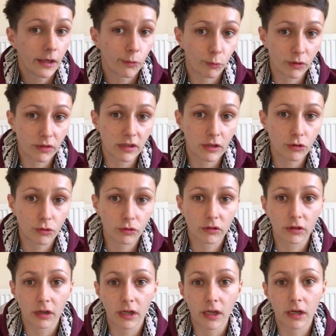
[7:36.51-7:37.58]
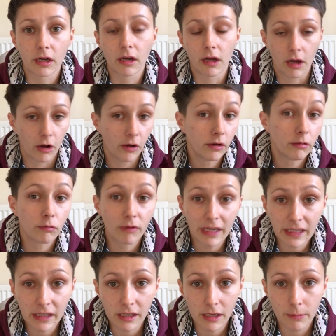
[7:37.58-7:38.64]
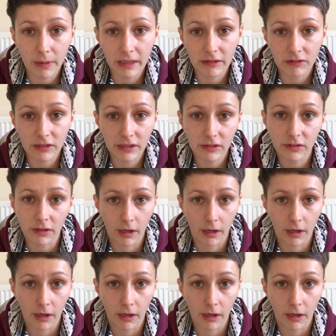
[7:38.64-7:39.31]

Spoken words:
within your diet on a regular basis.